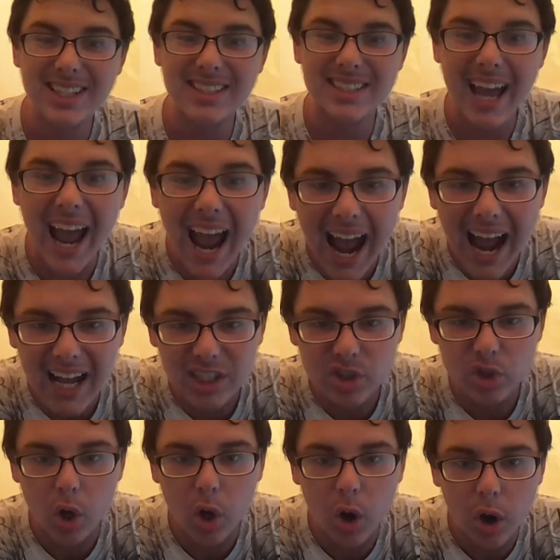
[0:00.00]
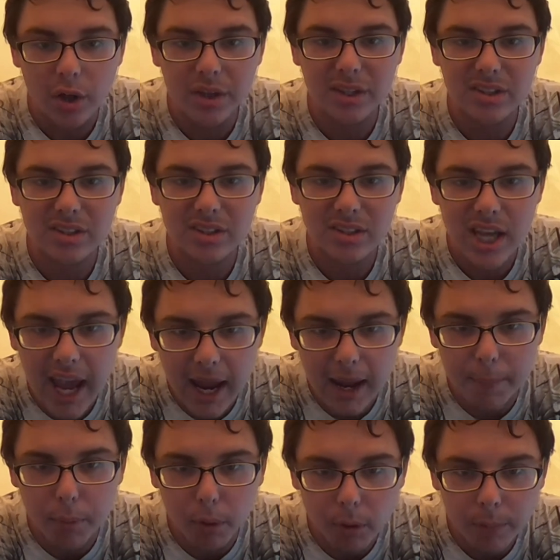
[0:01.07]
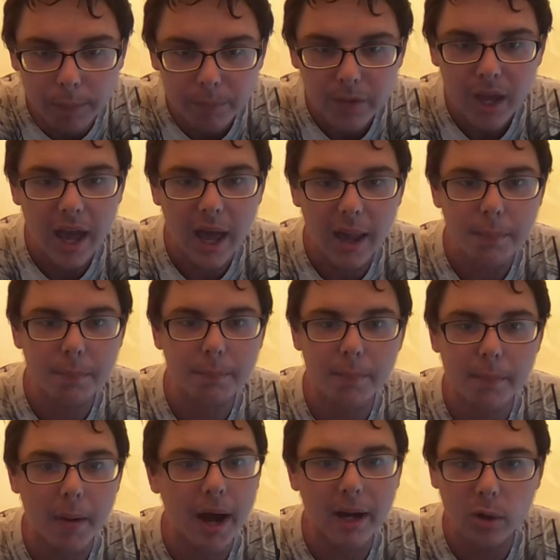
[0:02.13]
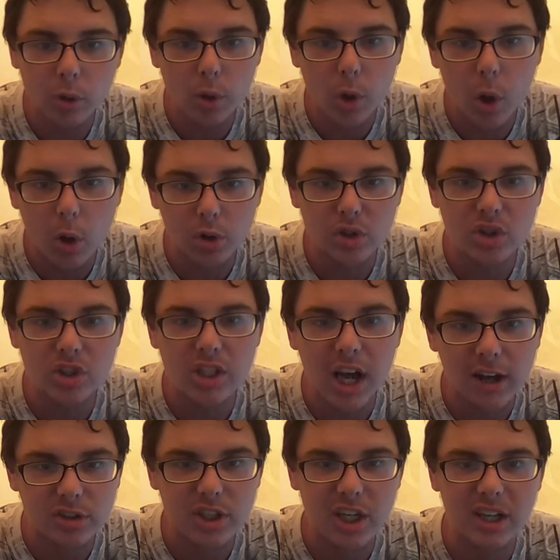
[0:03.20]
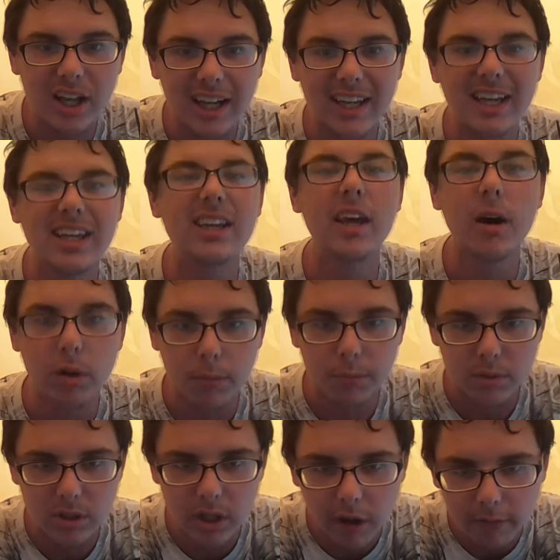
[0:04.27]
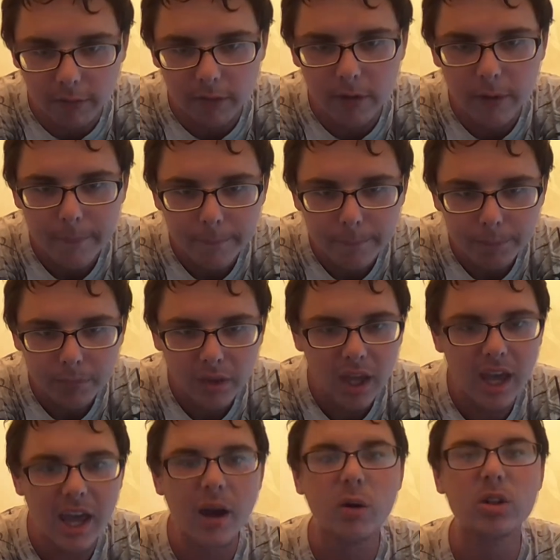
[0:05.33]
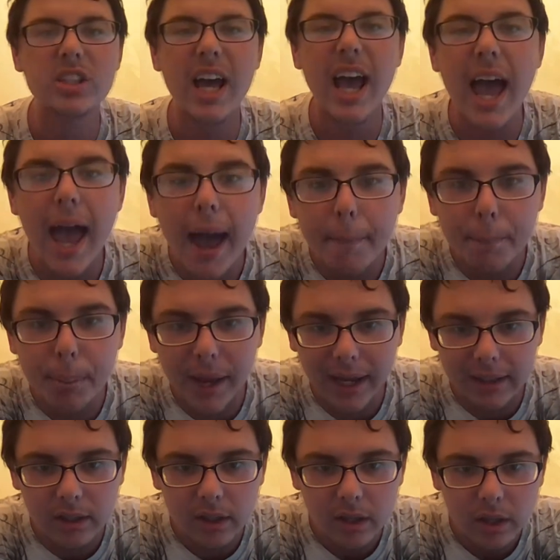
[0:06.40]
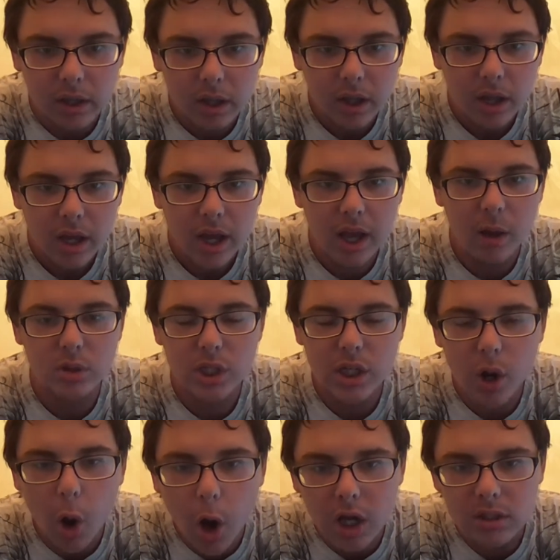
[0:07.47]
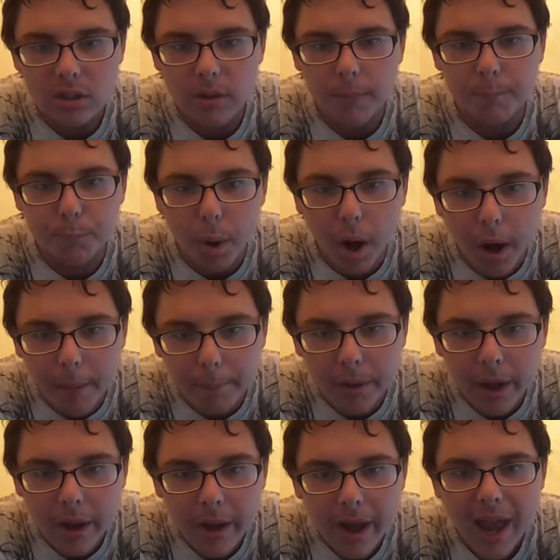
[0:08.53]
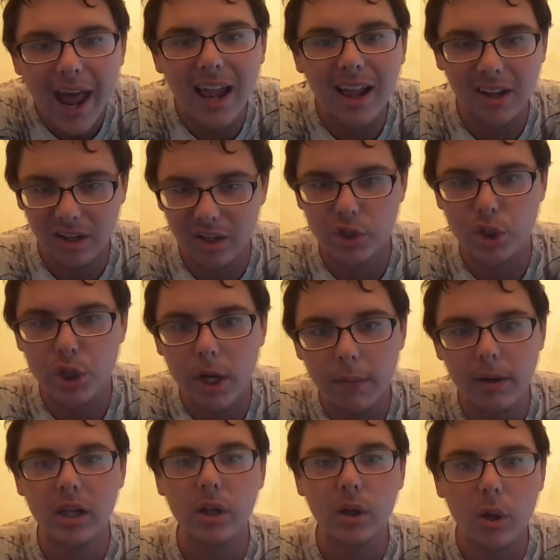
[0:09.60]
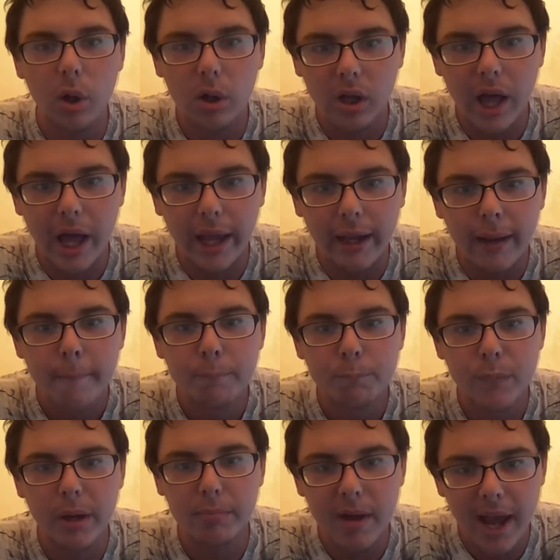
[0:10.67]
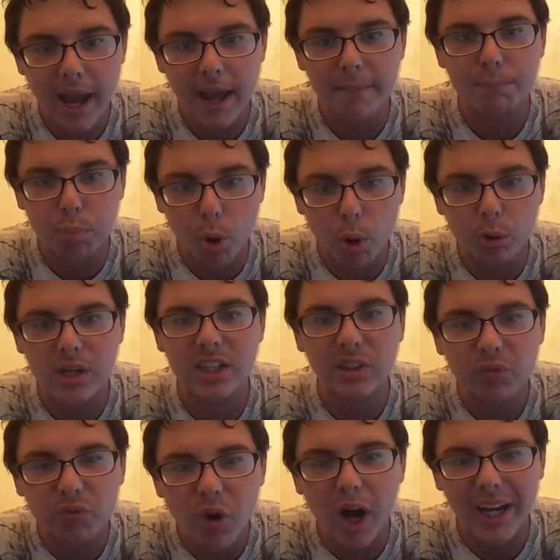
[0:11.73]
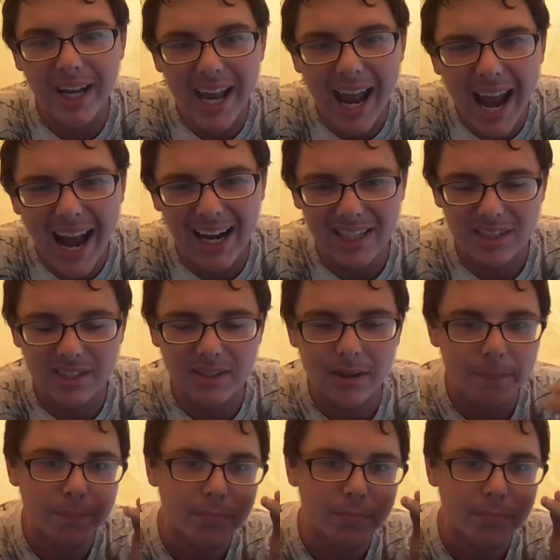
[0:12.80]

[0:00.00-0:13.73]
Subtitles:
his ass on the table, and Michael Cole sells it like he killed himself. It was epic. It was an awesome bump, and it legitimately looked like McMahon broke his fucking ass.